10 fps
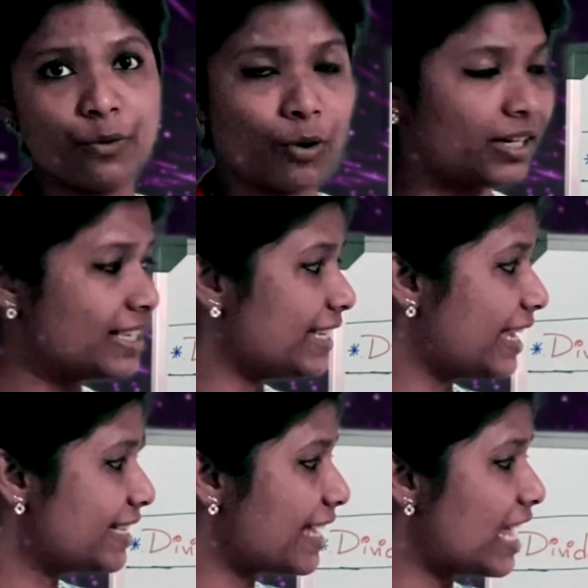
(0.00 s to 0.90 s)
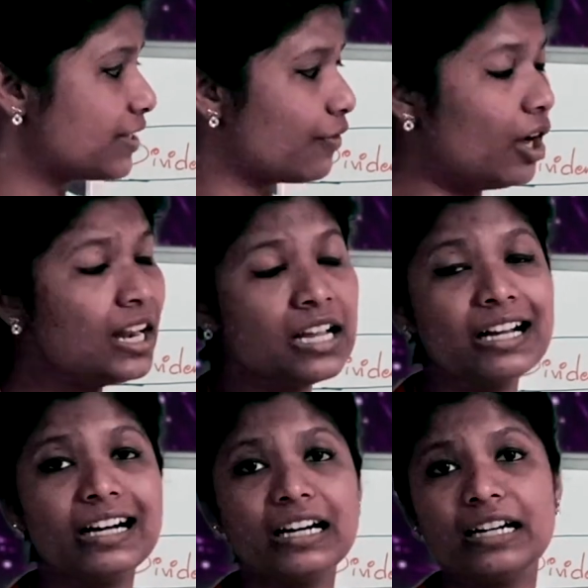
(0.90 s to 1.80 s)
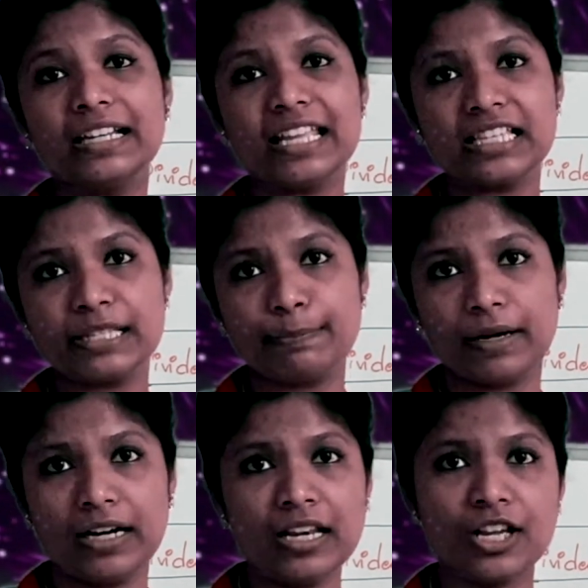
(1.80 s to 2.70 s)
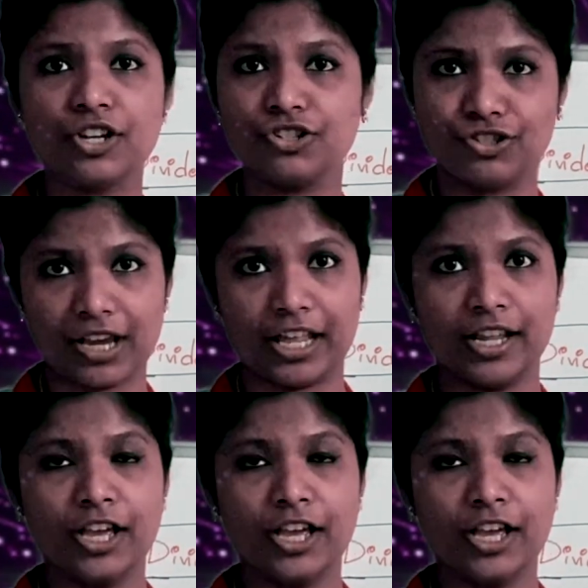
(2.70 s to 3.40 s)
What does E stands for? Earnings per share.